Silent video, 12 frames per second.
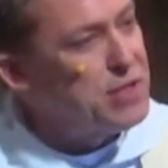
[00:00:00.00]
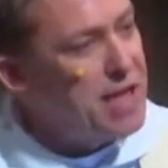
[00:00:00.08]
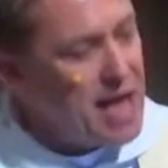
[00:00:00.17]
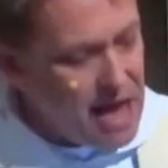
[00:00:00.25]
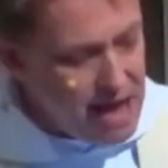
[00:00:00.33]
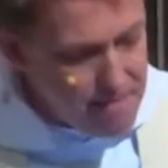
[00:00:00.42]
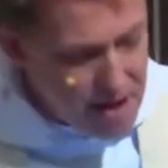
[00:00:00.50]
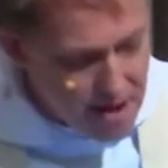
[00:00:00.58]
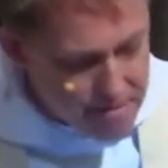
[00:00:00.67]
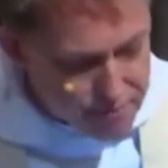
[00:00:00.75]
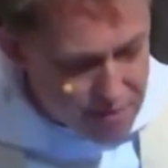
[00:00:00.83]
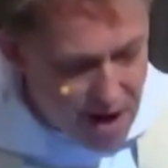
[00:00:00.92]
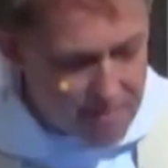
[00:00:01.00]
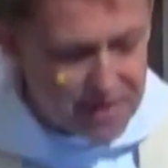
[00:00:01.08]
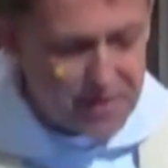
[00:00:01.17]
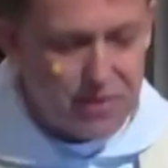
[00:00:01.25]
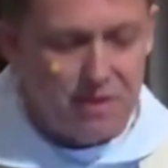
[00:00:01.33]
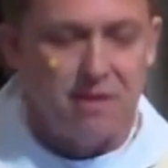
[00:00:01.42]
same
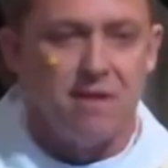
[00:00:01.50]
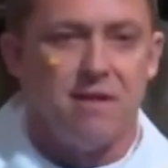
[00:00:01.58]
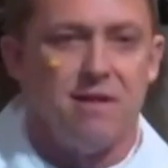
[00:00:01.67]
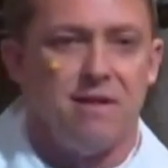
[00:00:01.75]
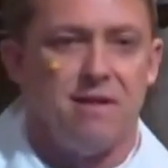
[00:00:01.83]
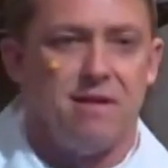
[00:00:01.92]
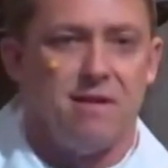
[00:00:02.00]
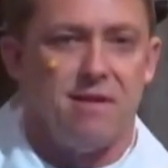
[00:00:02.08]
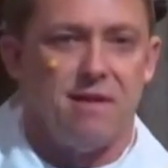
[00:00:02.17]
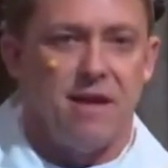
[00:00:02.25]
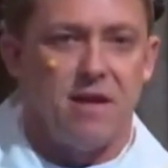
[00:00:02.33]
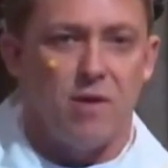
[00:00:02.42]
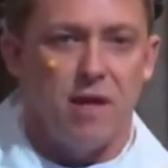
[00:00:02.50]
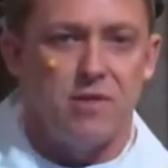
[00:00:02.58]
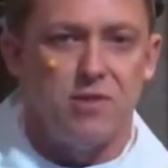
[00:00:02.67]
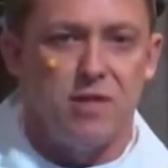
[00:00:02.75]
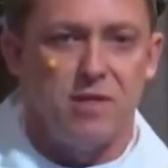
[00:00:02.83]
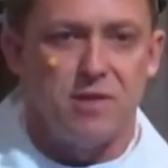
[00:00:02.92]
promise in
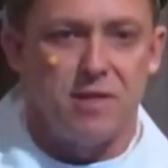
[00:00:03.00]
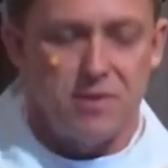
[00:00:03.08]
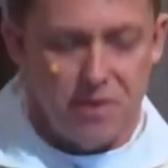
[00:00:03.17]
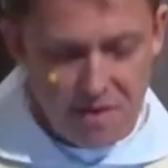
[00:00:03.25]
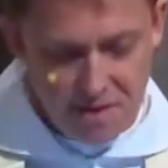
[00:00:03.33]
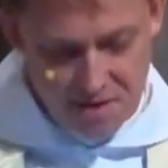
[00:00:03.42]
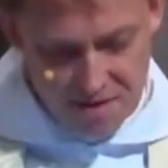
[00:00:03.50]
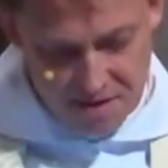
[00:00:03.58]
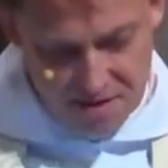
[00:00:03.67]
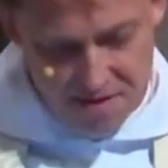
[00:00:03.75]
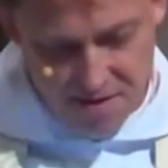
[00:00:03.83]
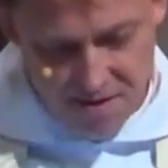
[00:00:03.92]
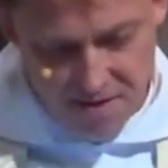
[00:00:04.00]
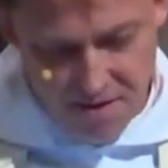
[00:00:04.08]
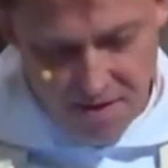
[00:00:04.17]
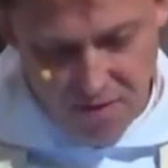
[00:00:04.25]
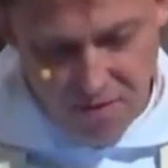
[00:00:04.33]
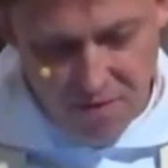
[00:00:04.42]
Christ Jesus
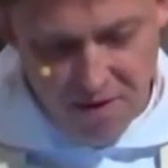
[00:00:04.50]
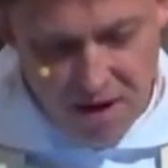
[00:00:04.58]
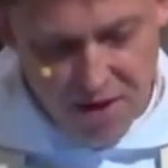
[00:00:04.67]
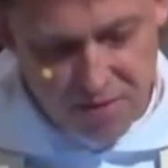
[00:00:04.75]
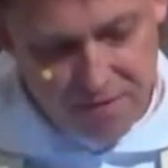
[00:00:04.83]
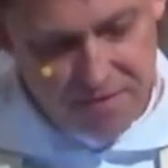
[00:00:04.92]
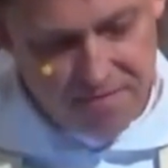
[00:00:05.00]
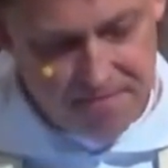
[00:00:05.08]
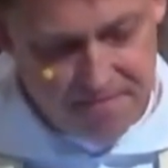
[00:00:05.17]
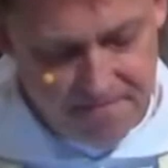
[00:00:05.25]
through the gospel.